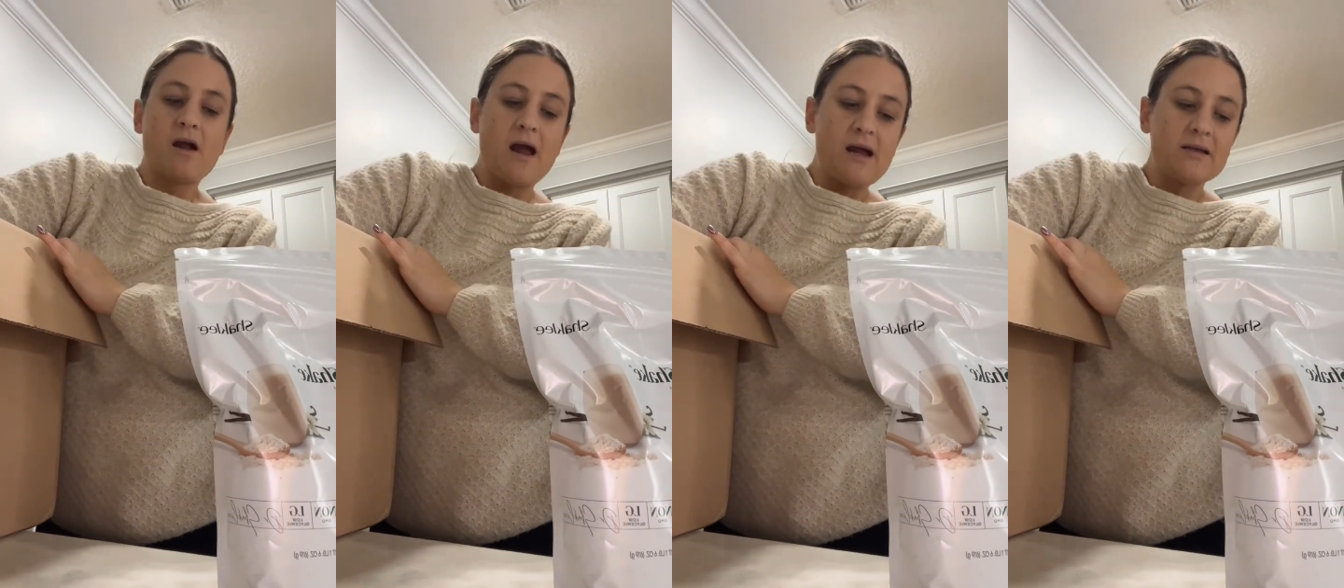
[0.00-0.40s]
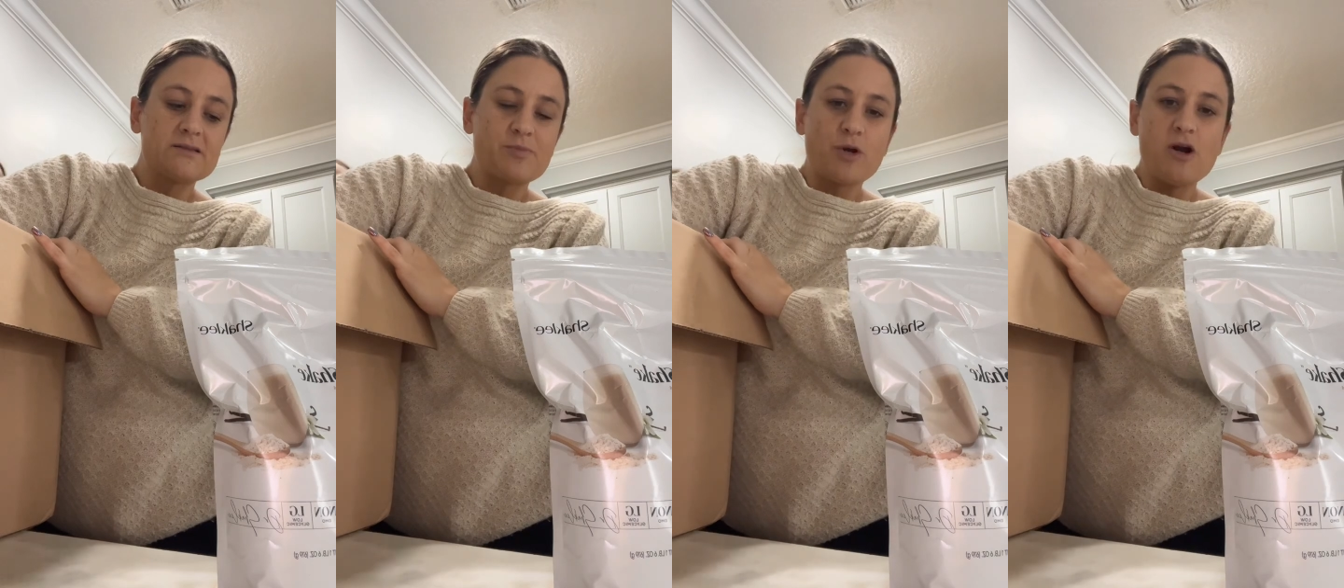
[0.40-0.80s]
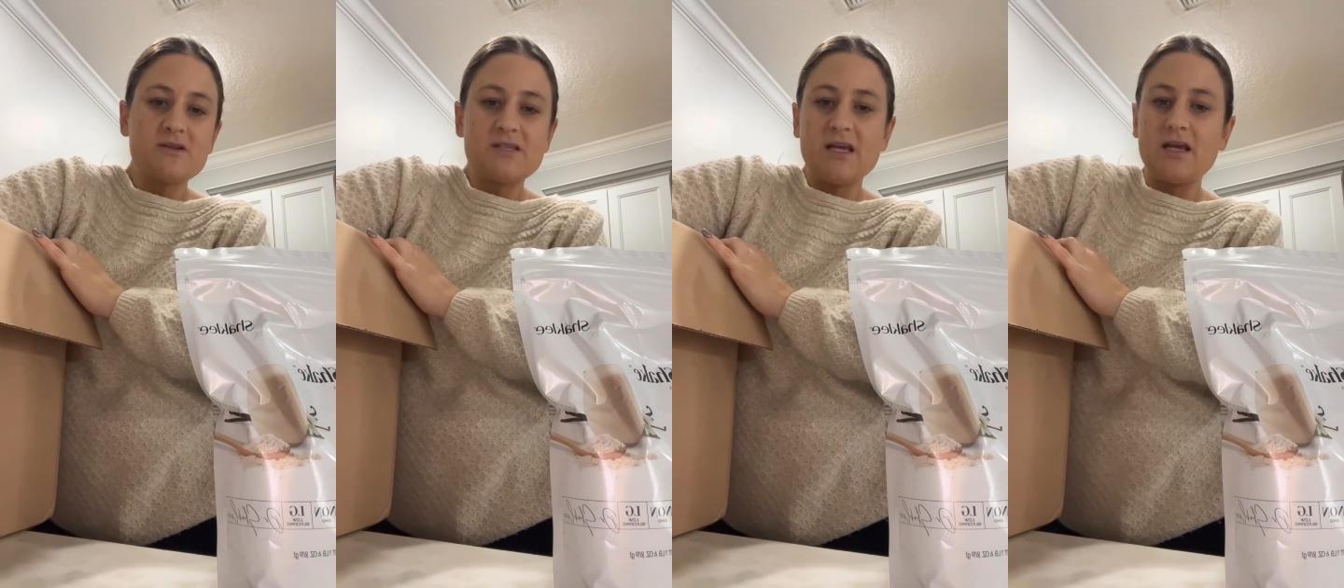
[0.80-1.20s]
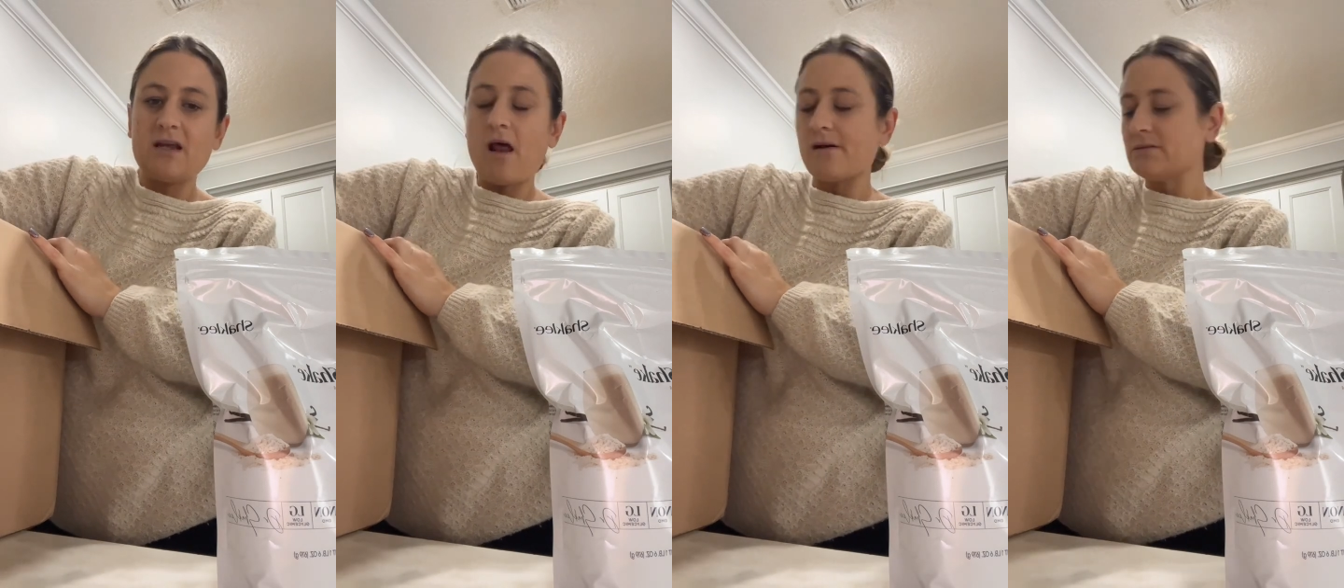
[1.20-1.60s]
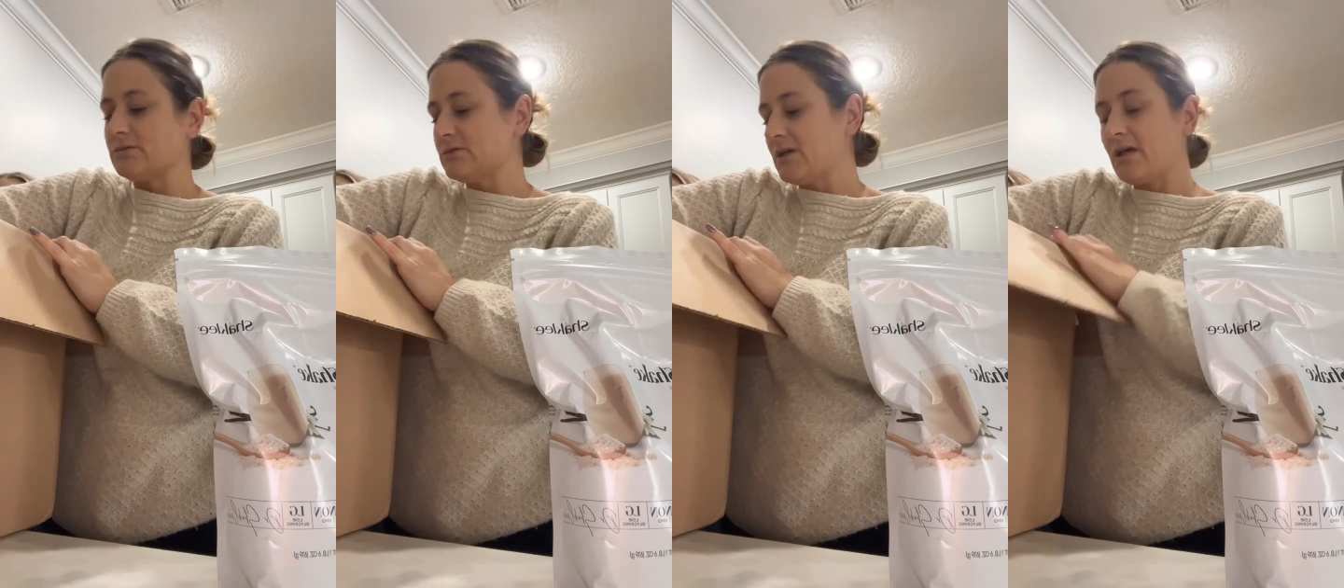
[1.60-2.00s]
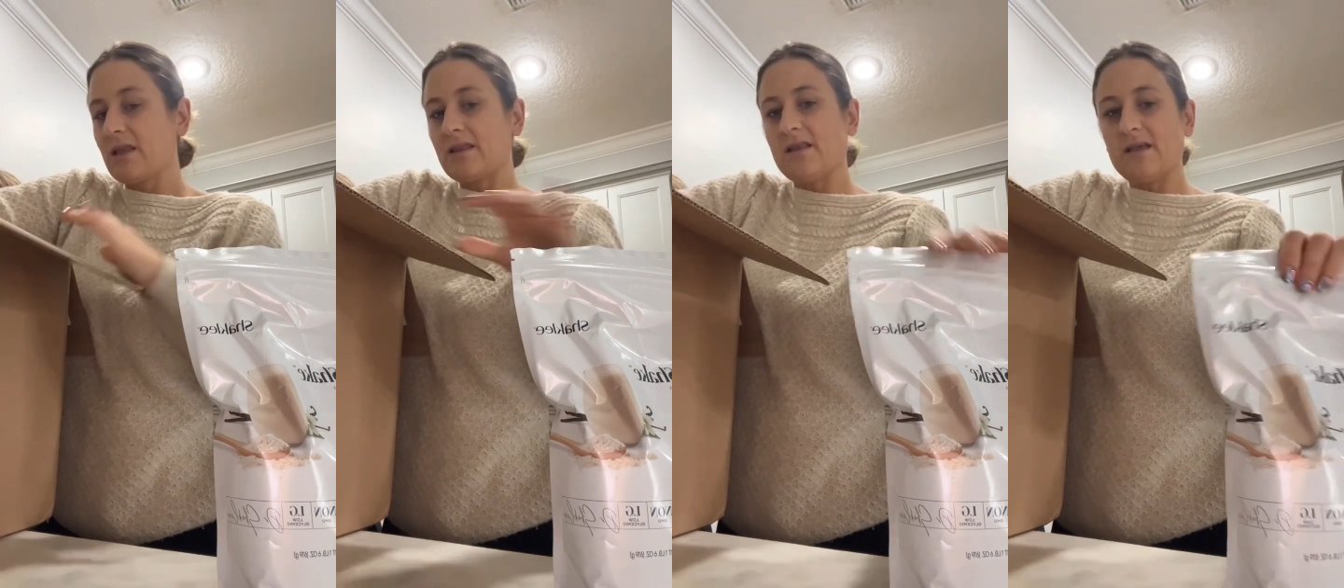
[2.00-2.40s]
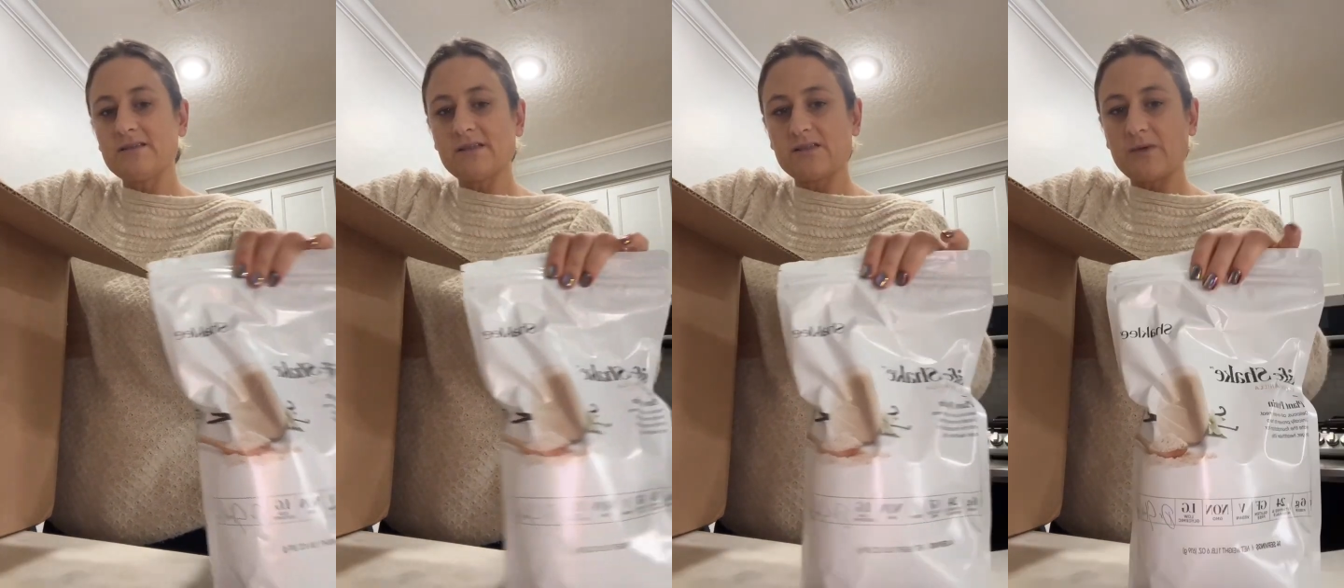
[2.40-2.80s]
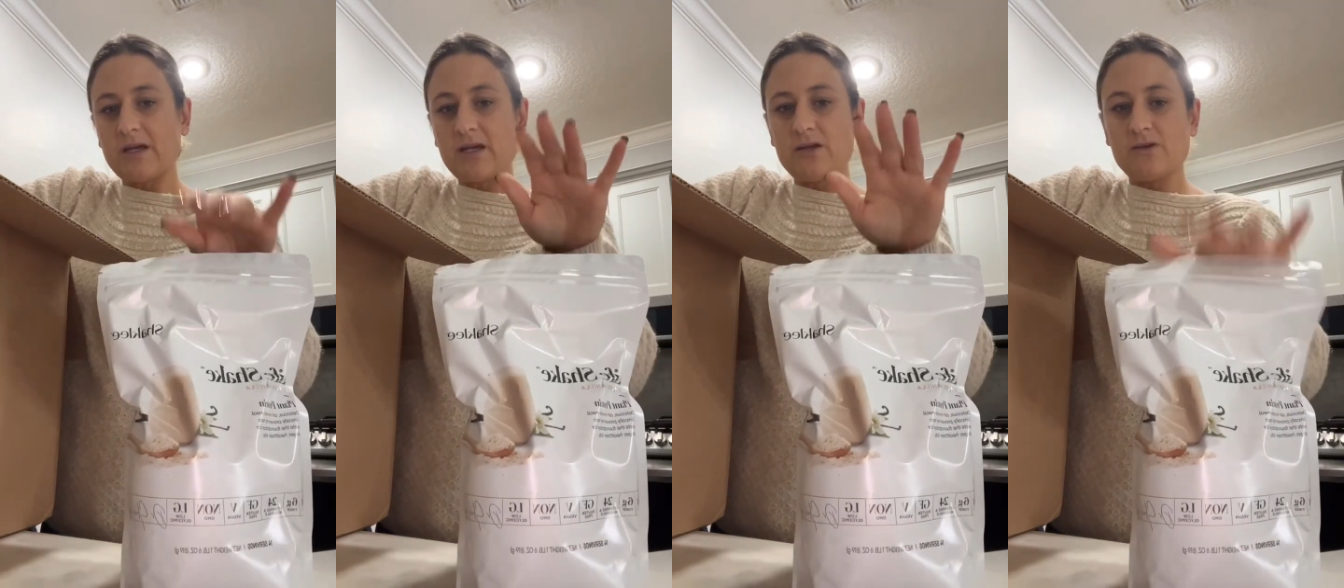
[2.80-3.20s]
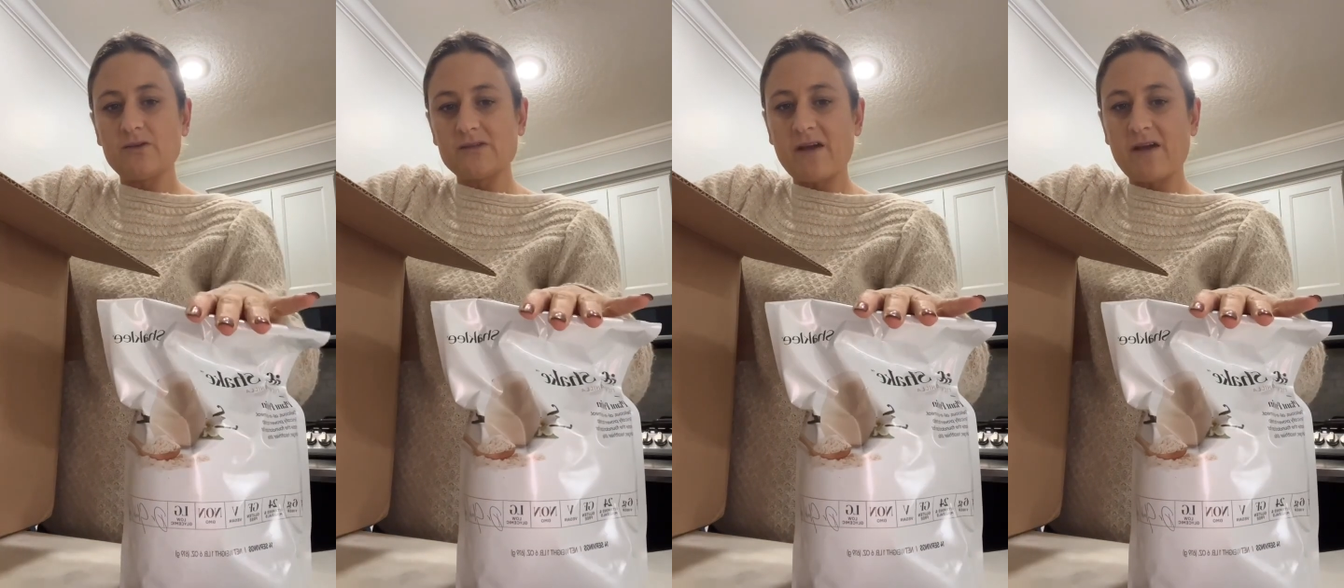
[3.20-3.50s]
Has protein. This is what I use